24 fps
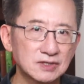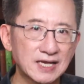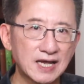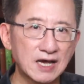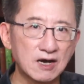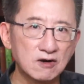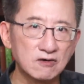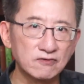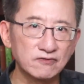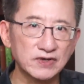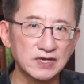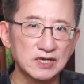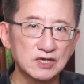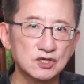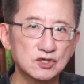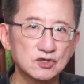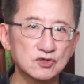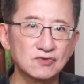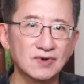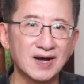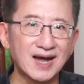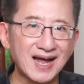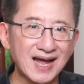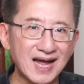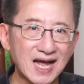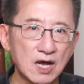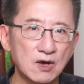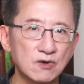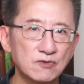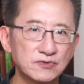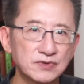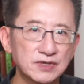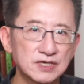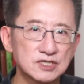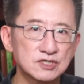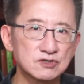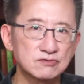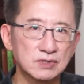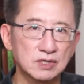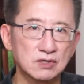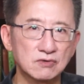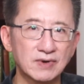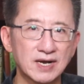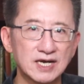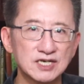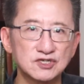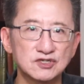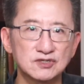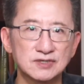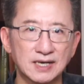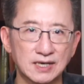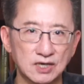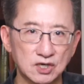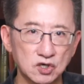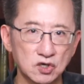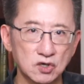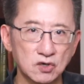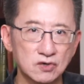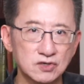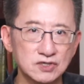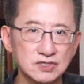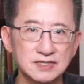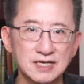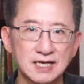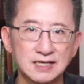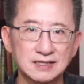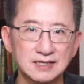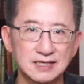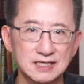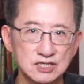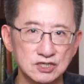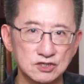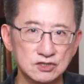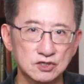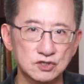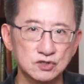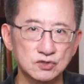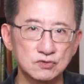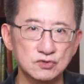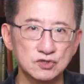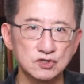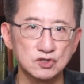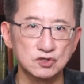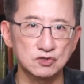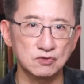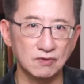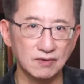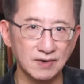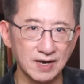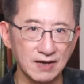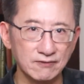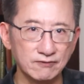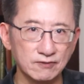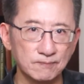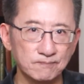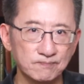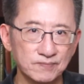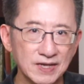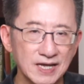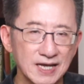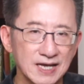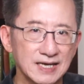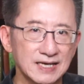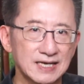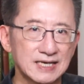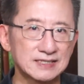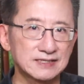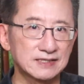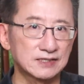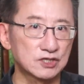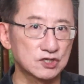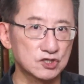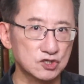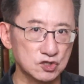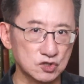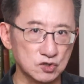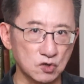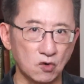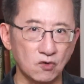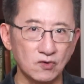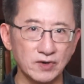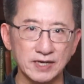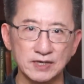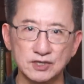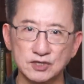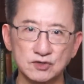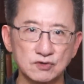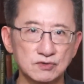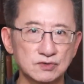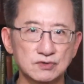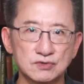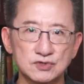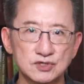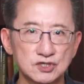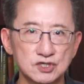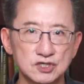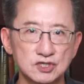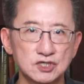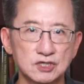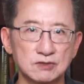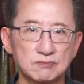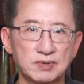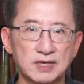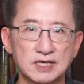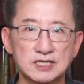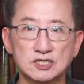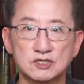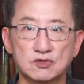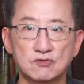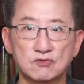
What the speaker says: delve into how this regression occurs at the institutional level. Is it solely due to Xi Jinping's